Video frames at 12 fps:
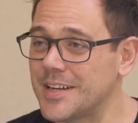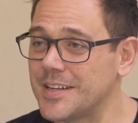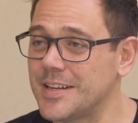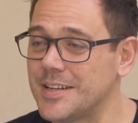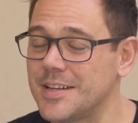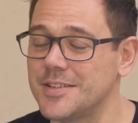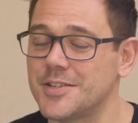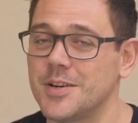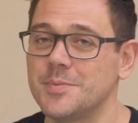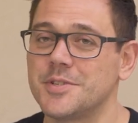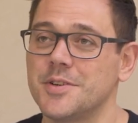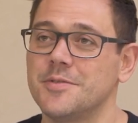that point in
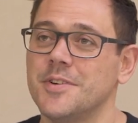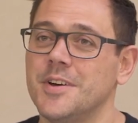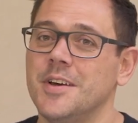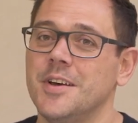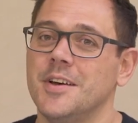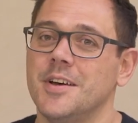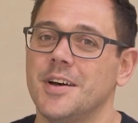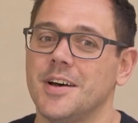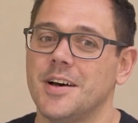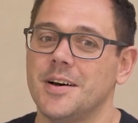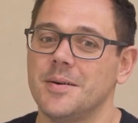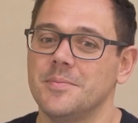terms of
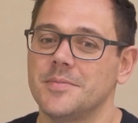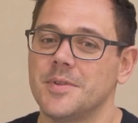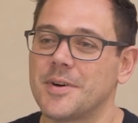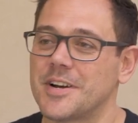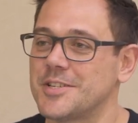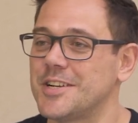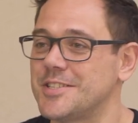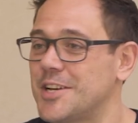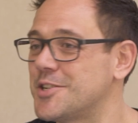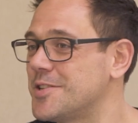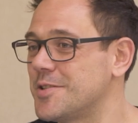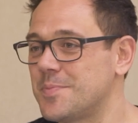the
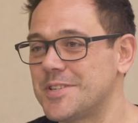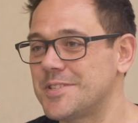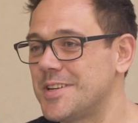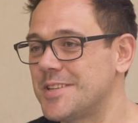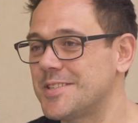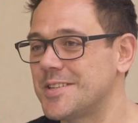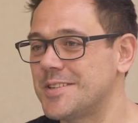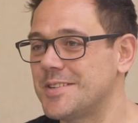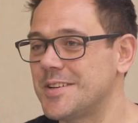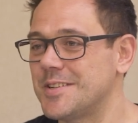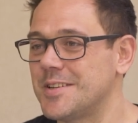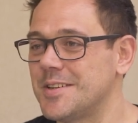monetization of the business
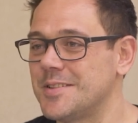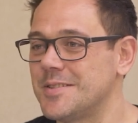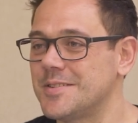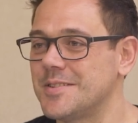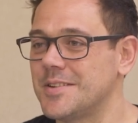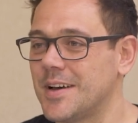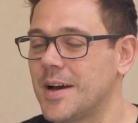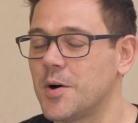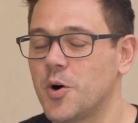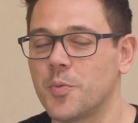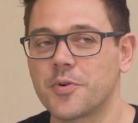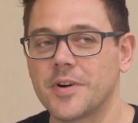and
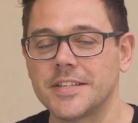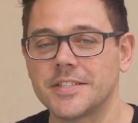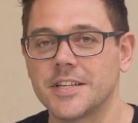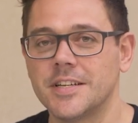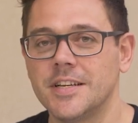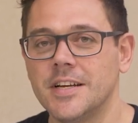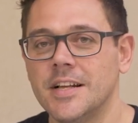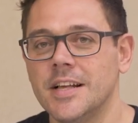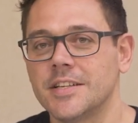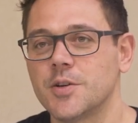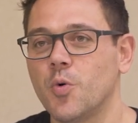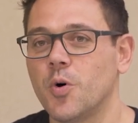how it operates. And
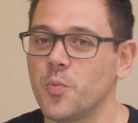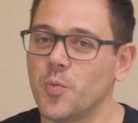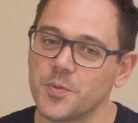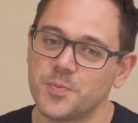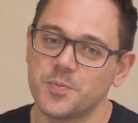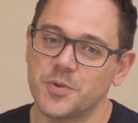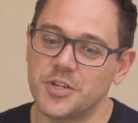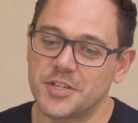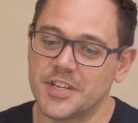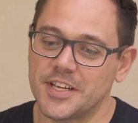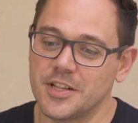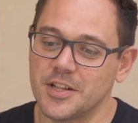so what would you
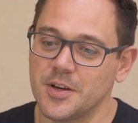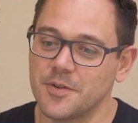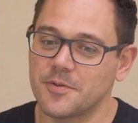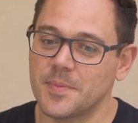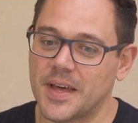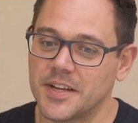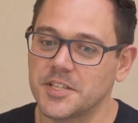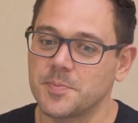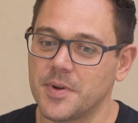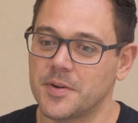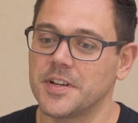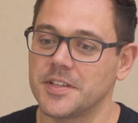say you learned from that
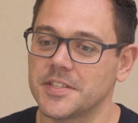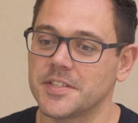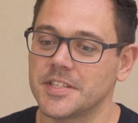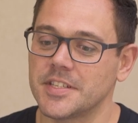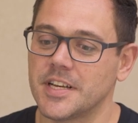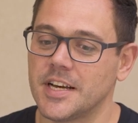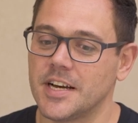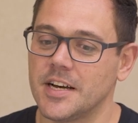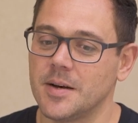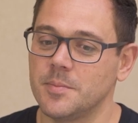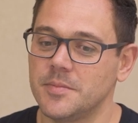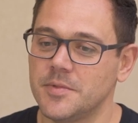experience
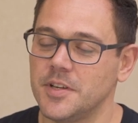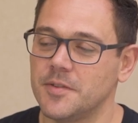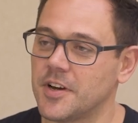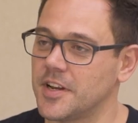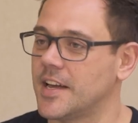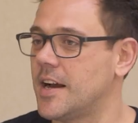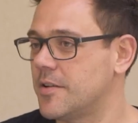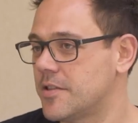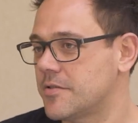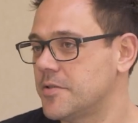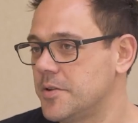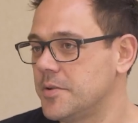that you've kind of carried
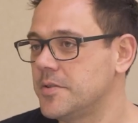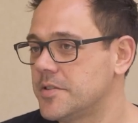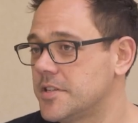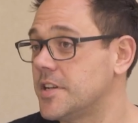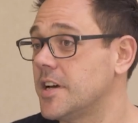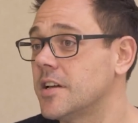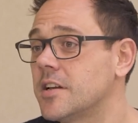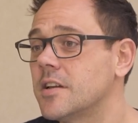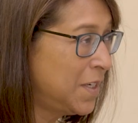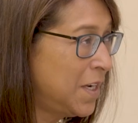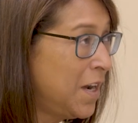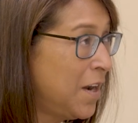through today?
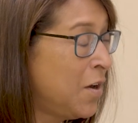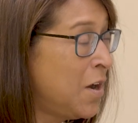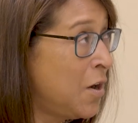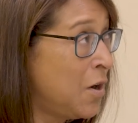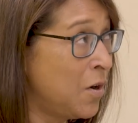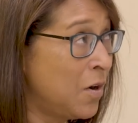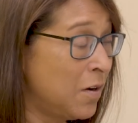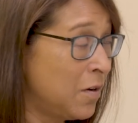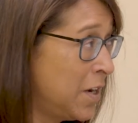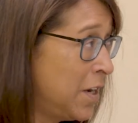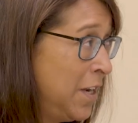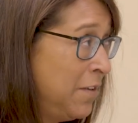Yeah.
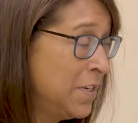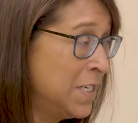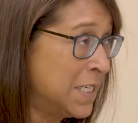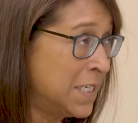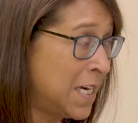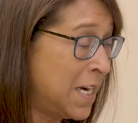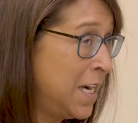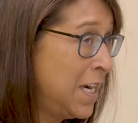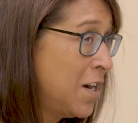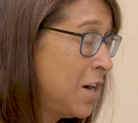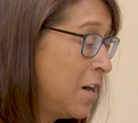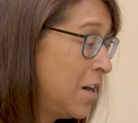Even
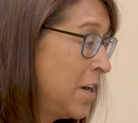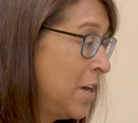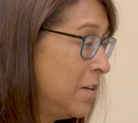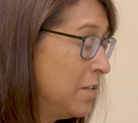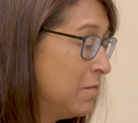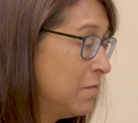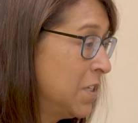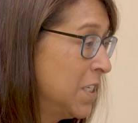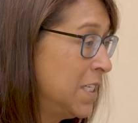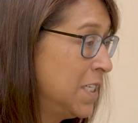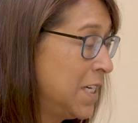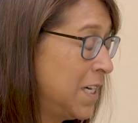today, I
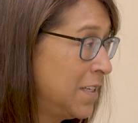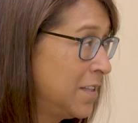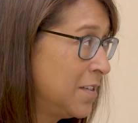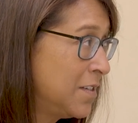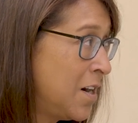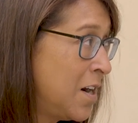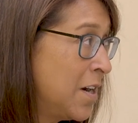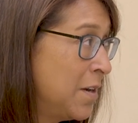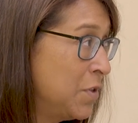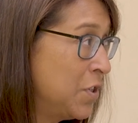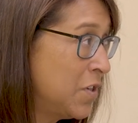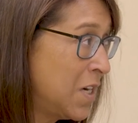really take the
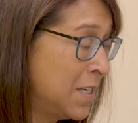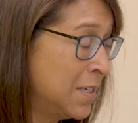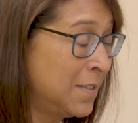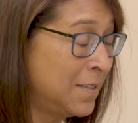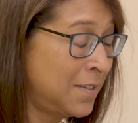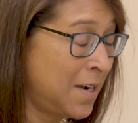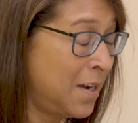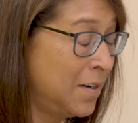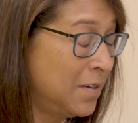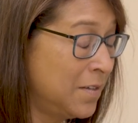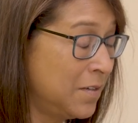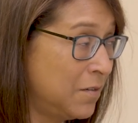time to
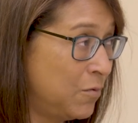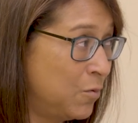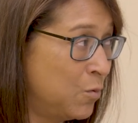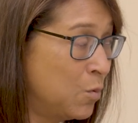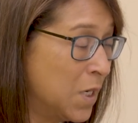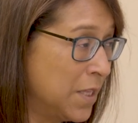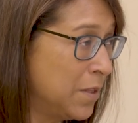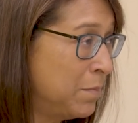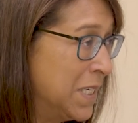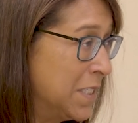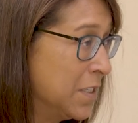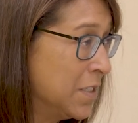understand what the
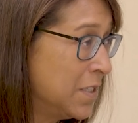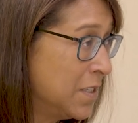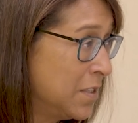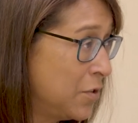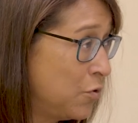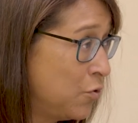businesses